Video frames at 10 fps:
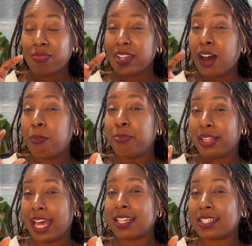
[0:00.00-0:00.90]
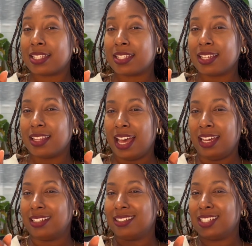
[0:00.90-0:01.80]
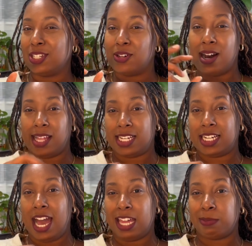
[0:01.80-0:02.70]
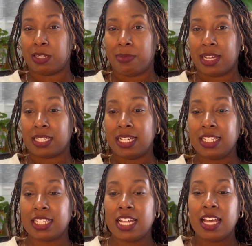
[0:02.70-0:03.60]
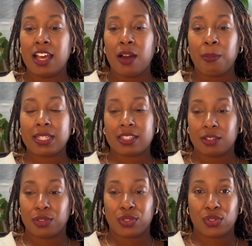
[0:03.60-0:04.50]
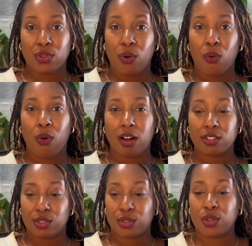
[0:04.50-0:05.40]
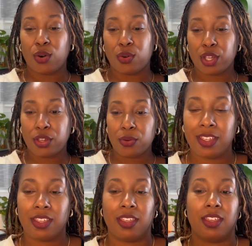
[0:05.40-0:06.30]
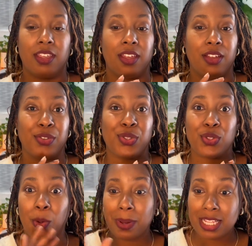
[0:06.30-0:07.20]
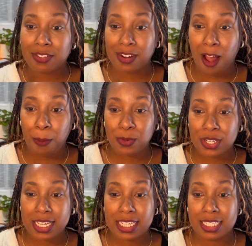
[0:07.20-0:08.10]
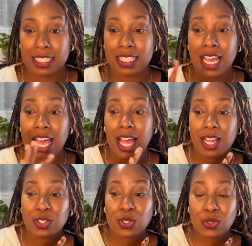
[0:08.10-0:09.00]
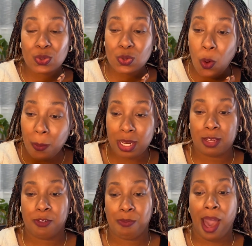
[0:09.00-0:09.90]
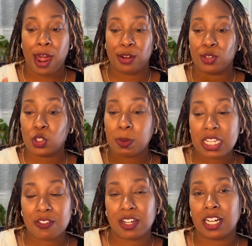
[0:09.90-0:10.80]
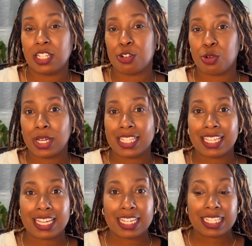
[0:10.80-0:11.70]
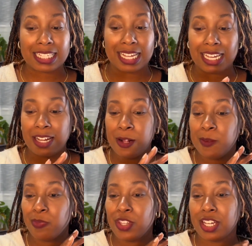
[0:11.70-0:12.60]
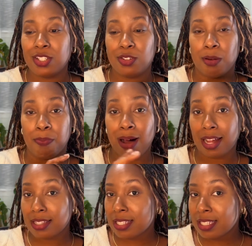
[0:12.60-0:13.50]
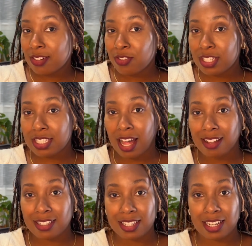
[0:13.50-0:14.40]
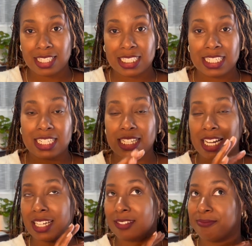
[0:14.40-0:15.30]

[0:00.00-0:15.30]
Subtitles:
complex than, you know, other items on my list, but still so cute. So many different options, so many different patterns, so many different color choices. Like you can do the pots in different styles and colors, like